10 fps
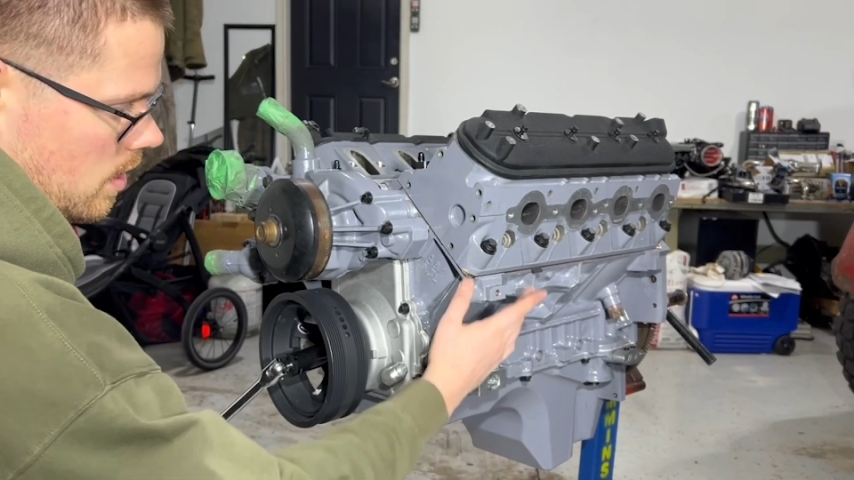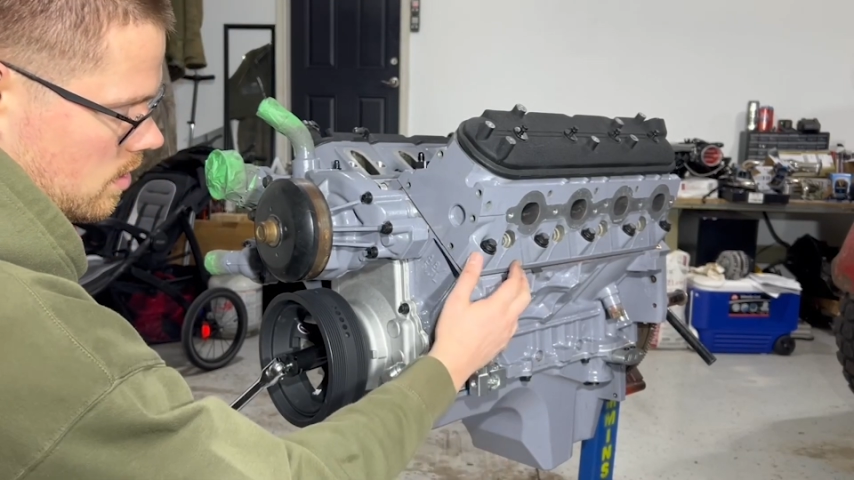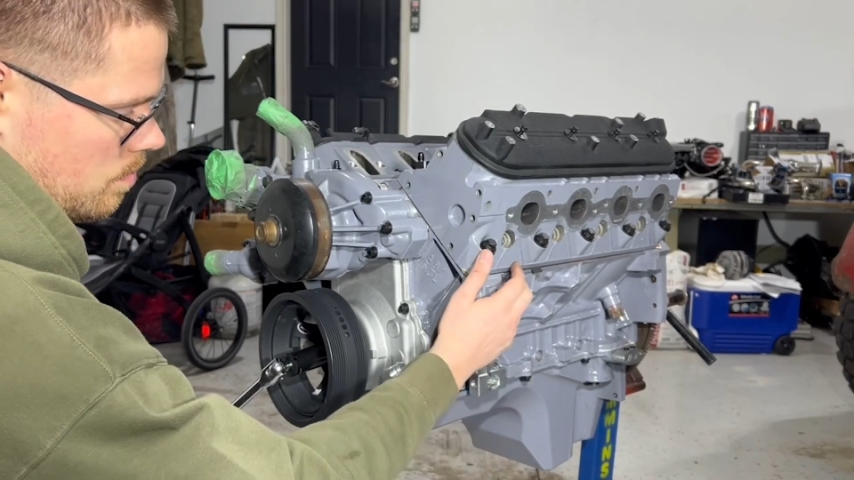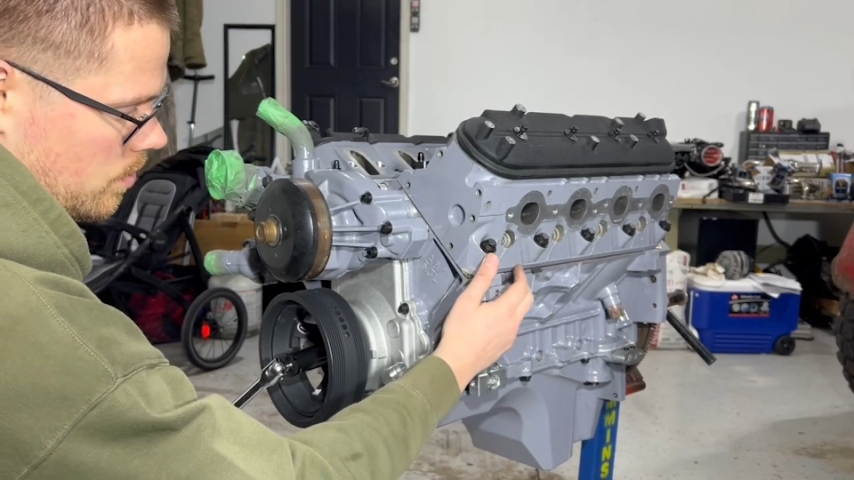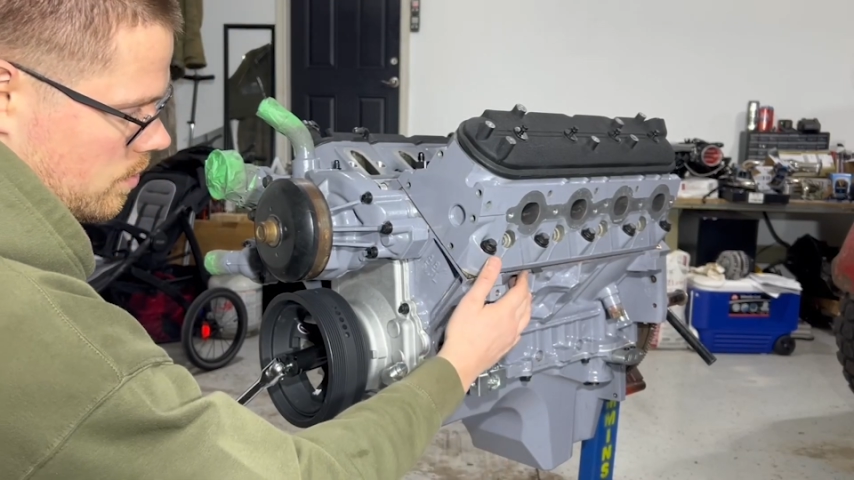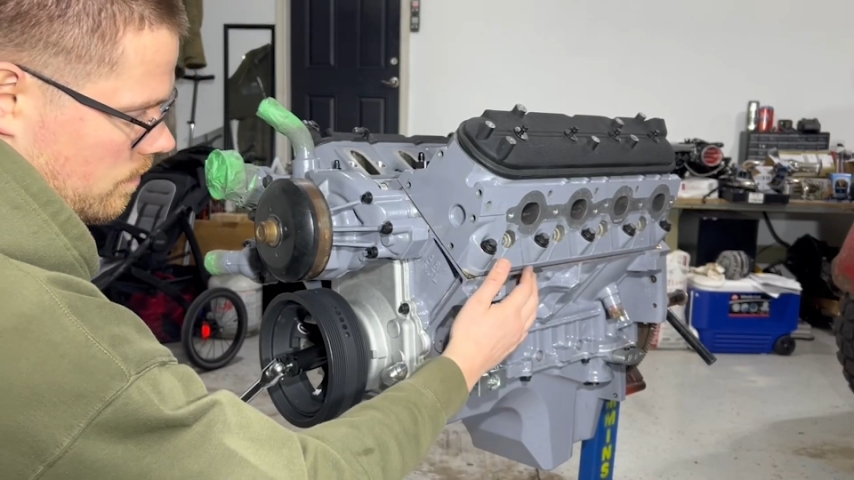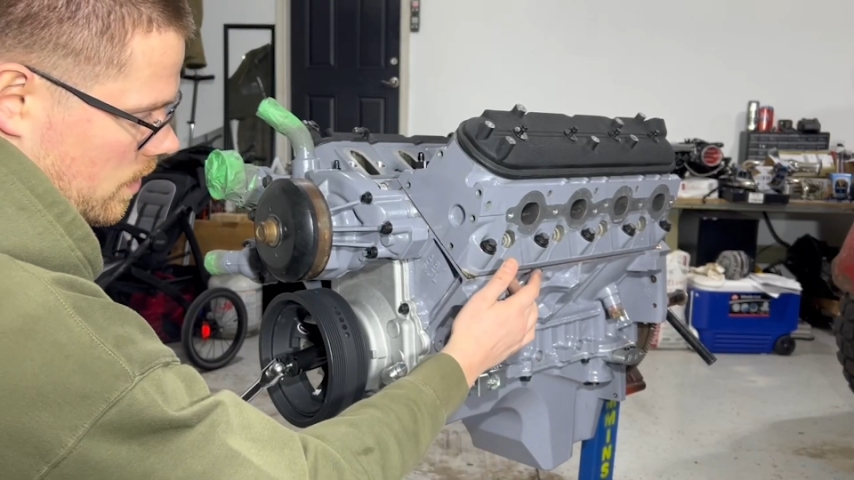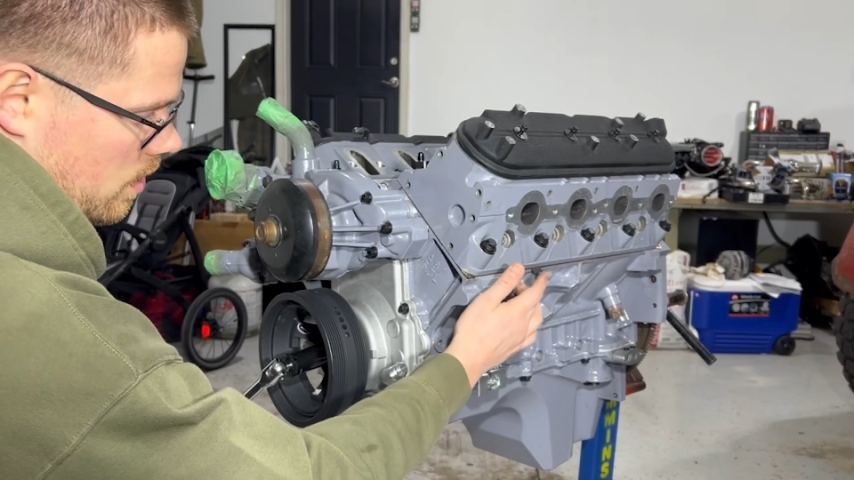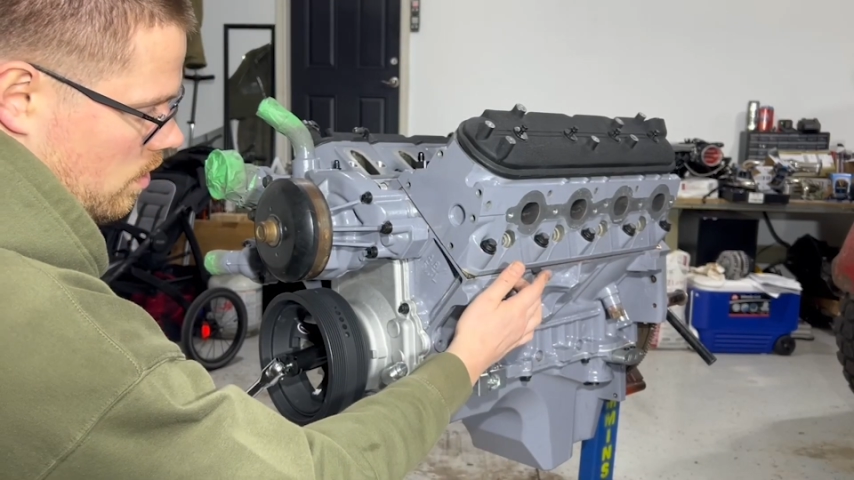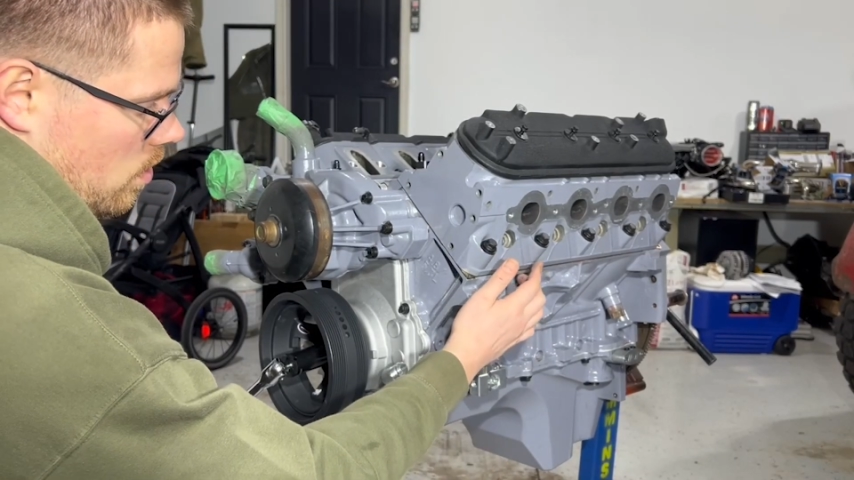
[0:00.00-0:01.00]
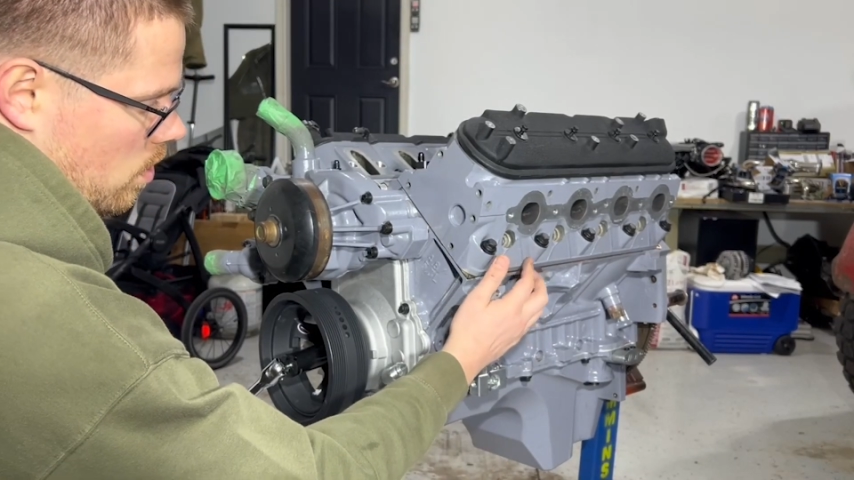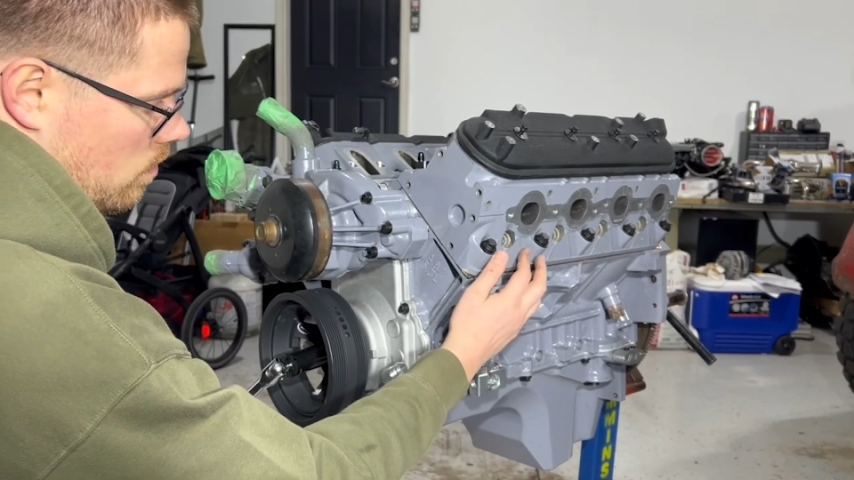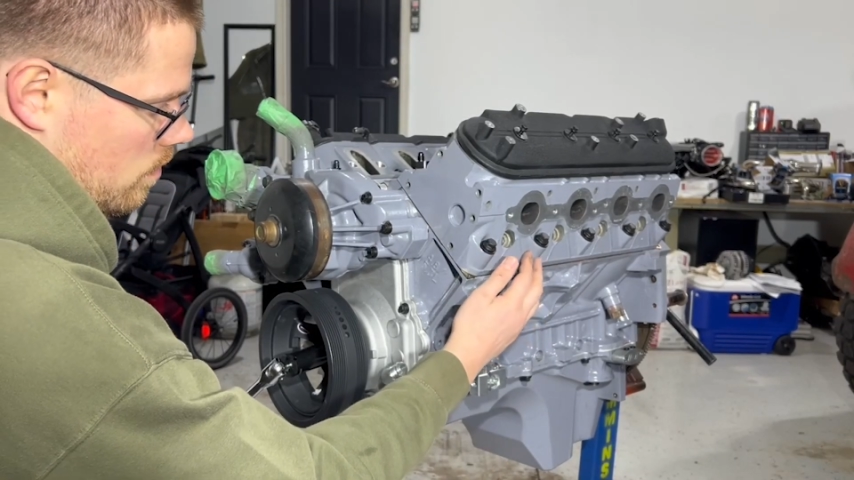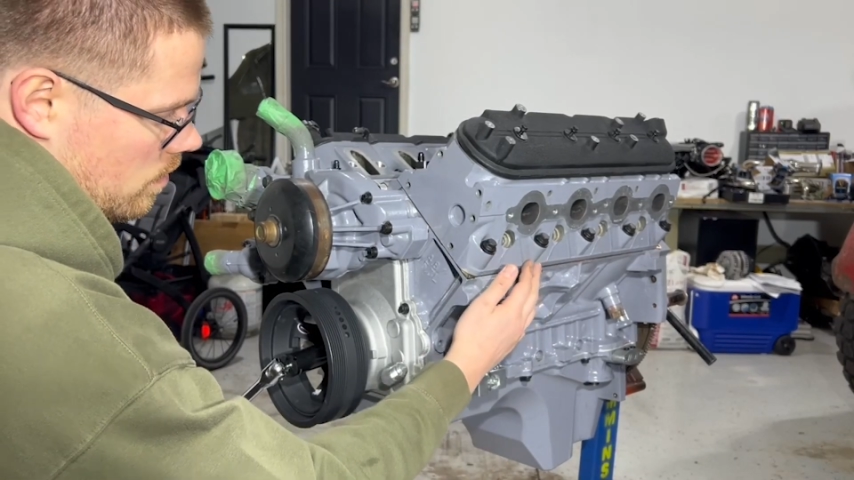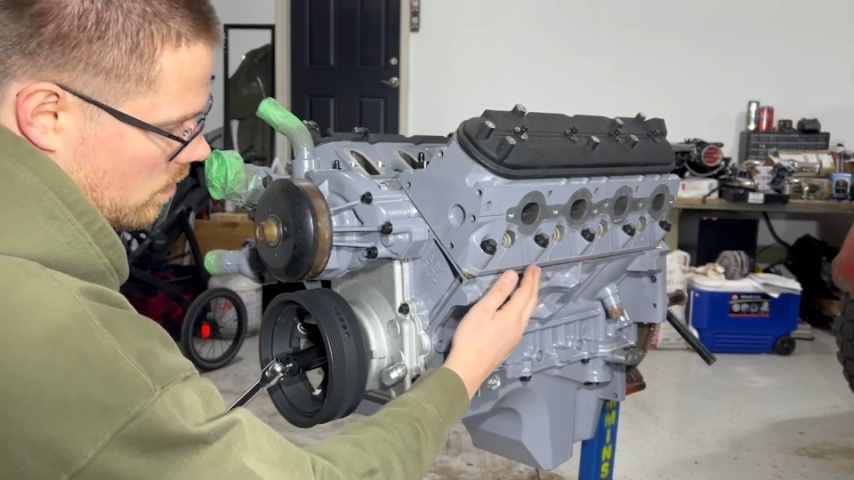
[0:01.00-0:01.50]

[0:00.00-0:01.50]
is put your finger over